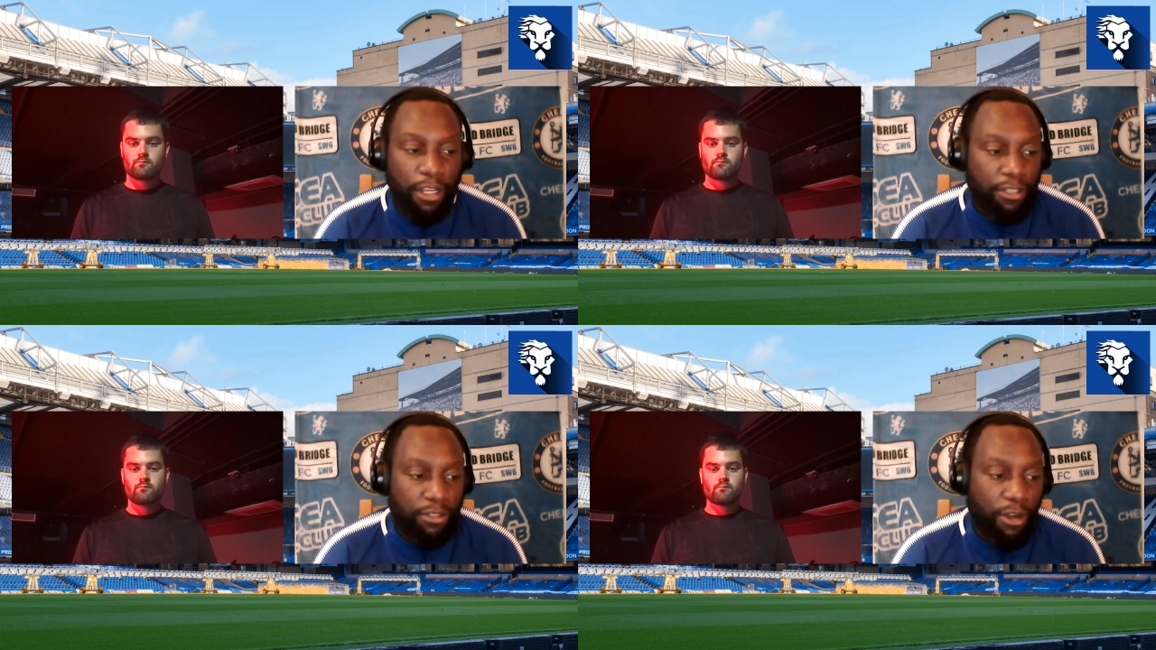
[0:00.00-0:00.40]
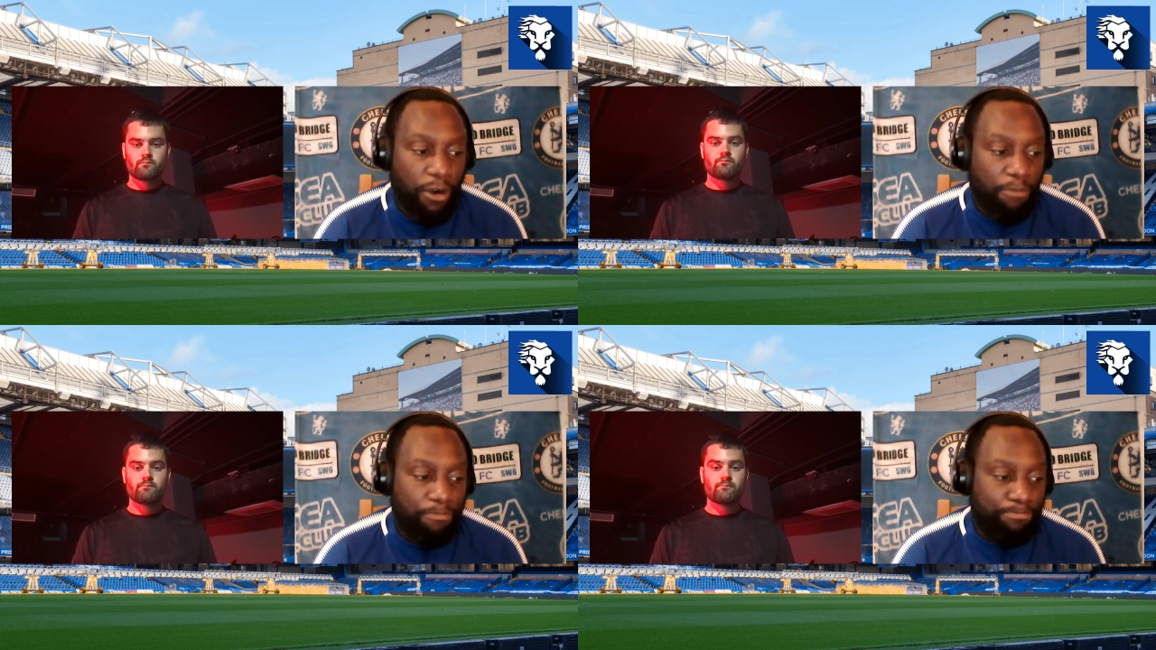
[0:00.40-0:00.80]

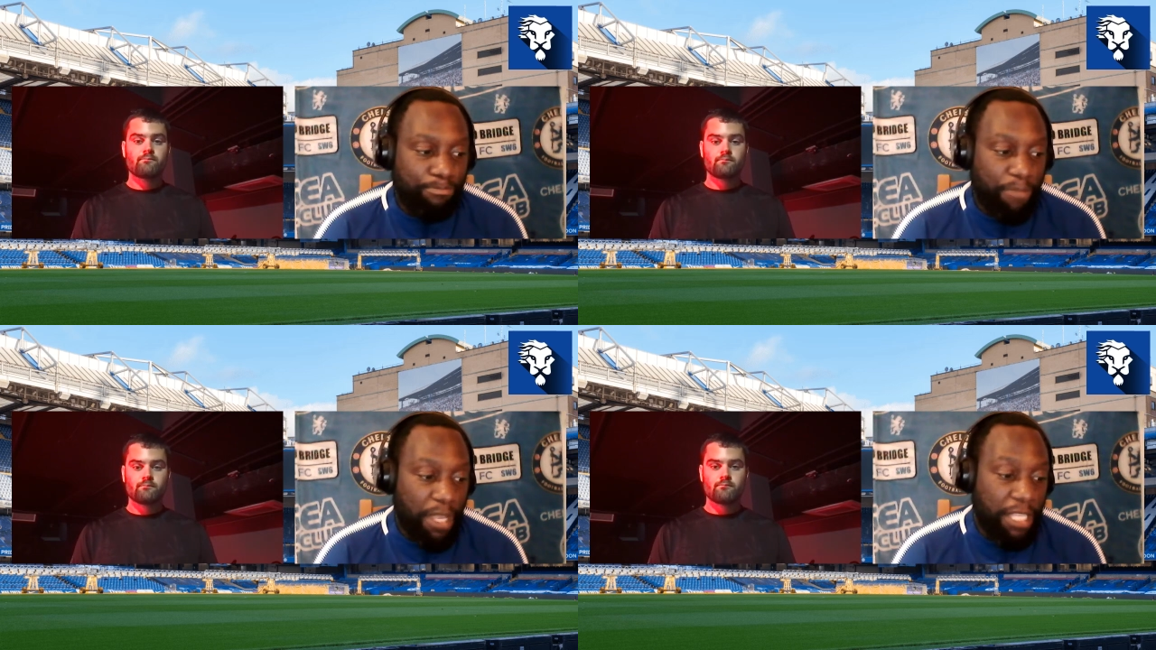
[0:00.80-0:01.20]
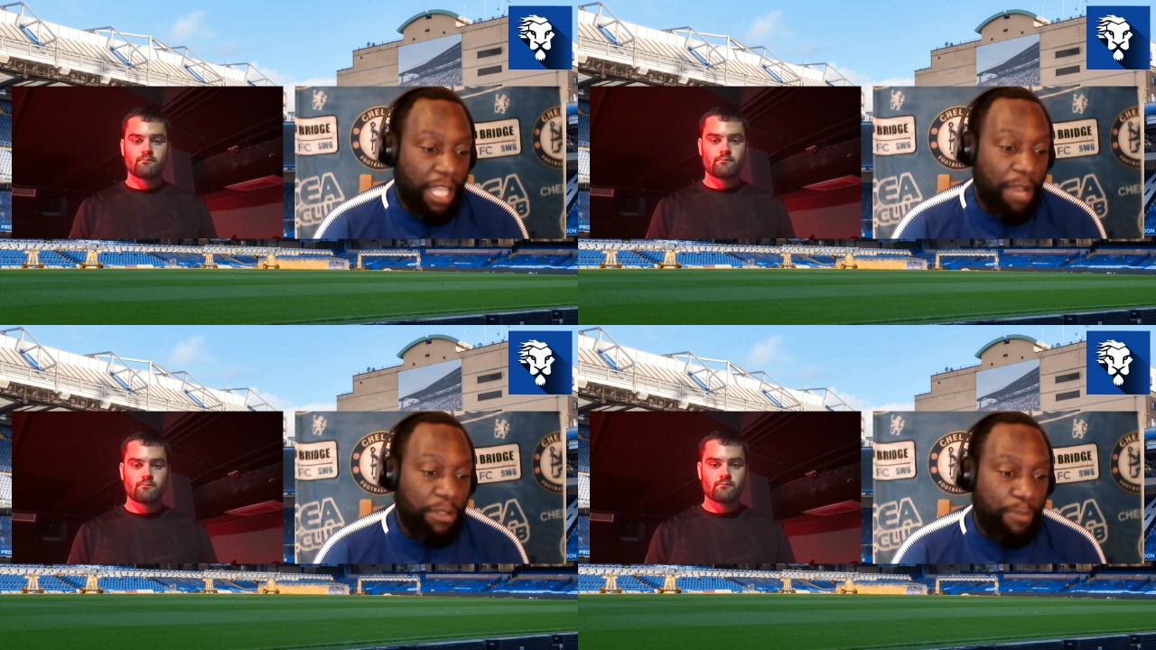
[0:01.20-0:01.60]
Speaker 1: So it's
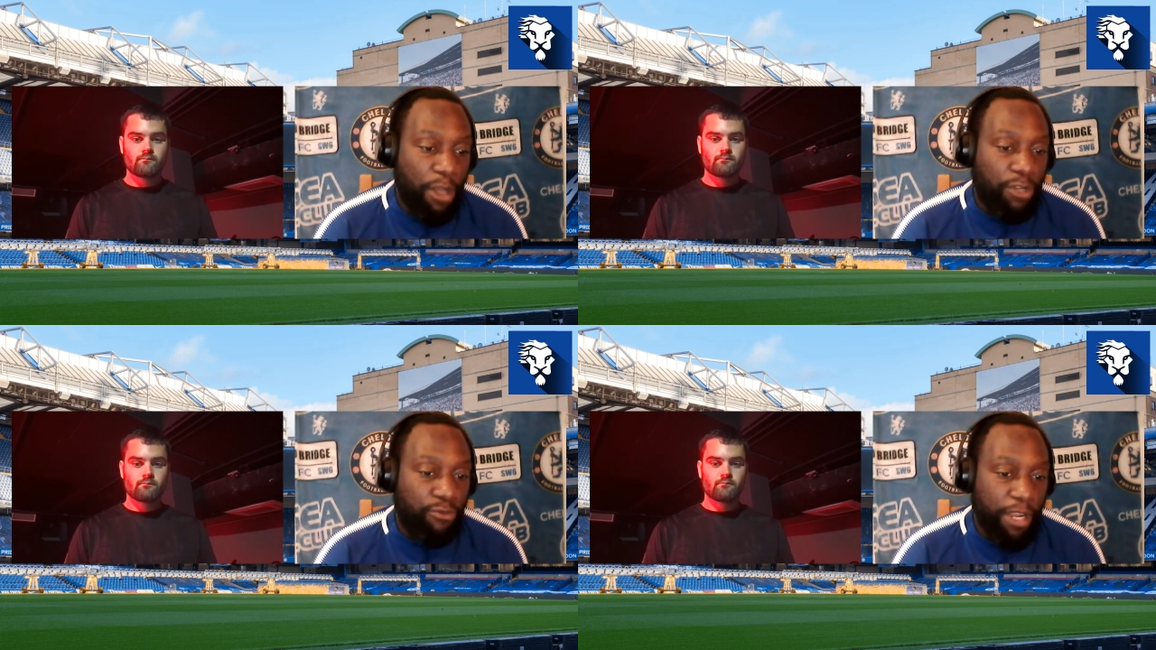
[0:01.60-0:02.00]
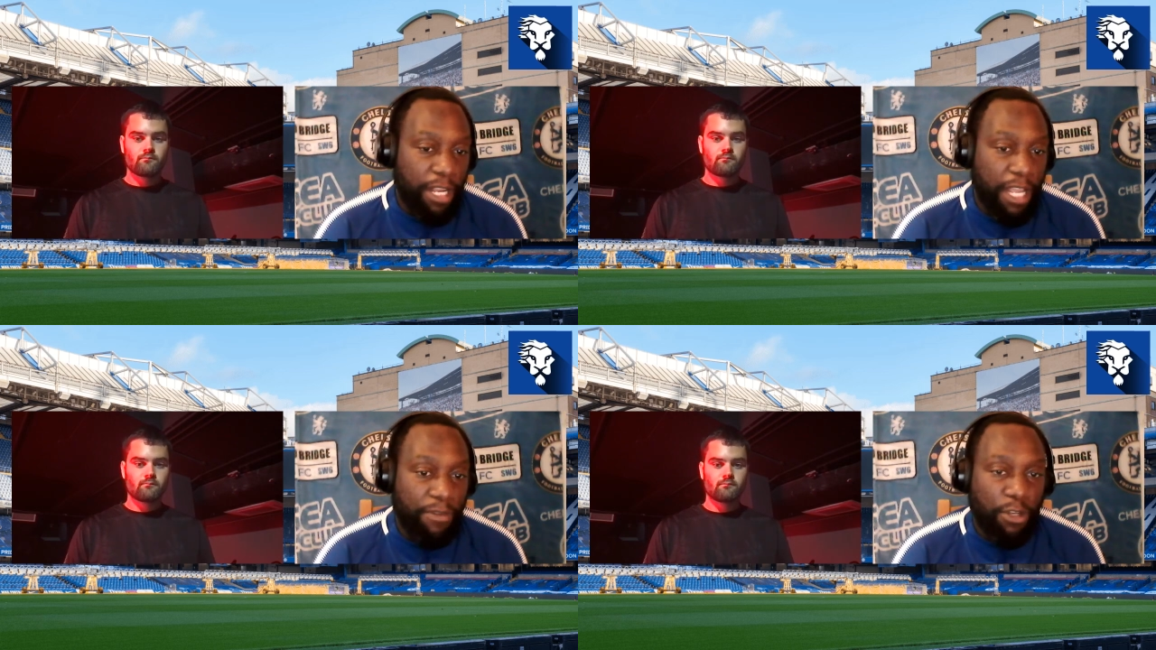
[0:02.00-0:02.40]
down to Poch really
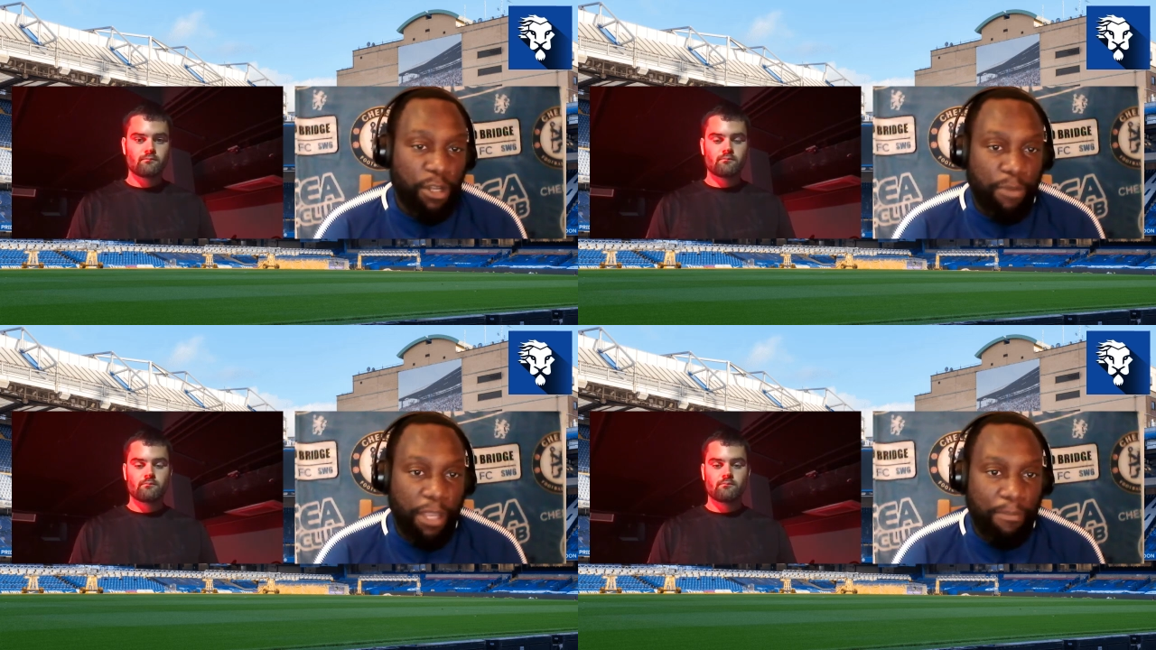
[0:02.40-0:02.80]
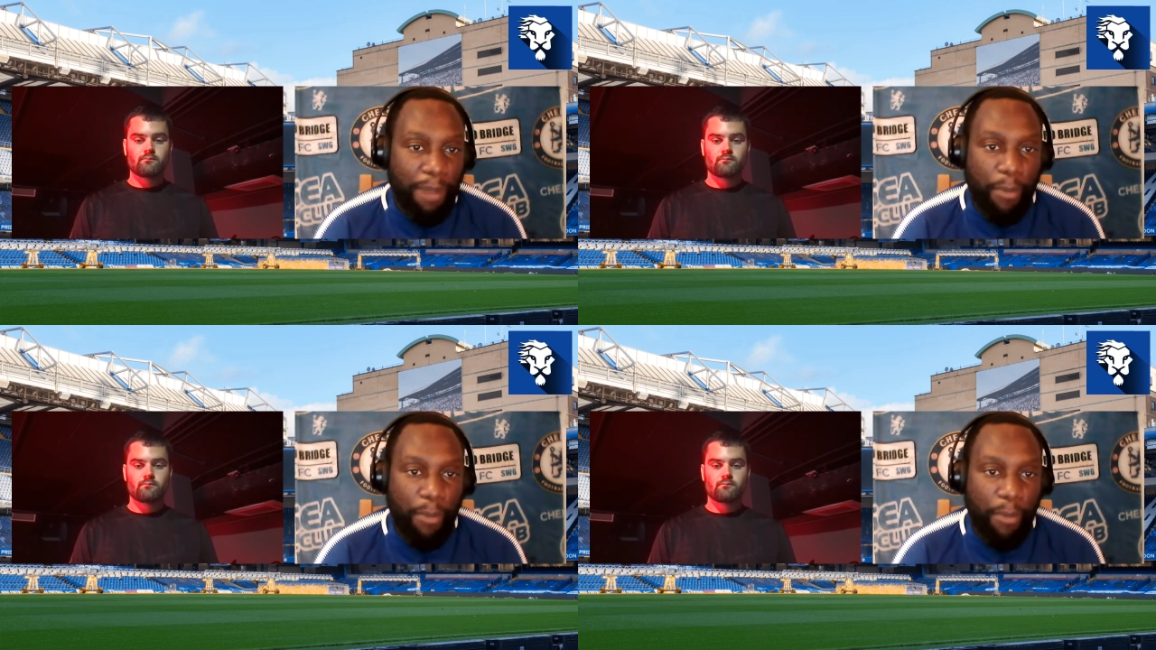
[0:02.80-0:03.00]
if he's going to bring him back.